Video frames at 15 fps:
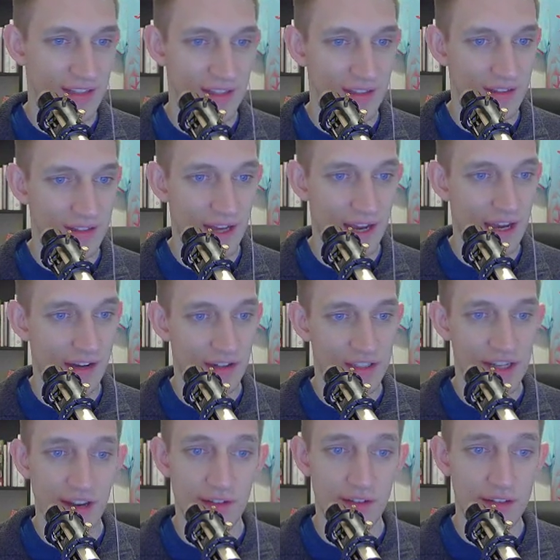the higher
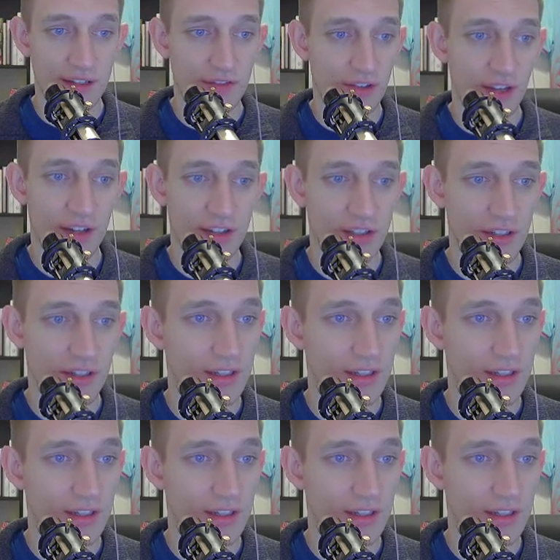standard deviation.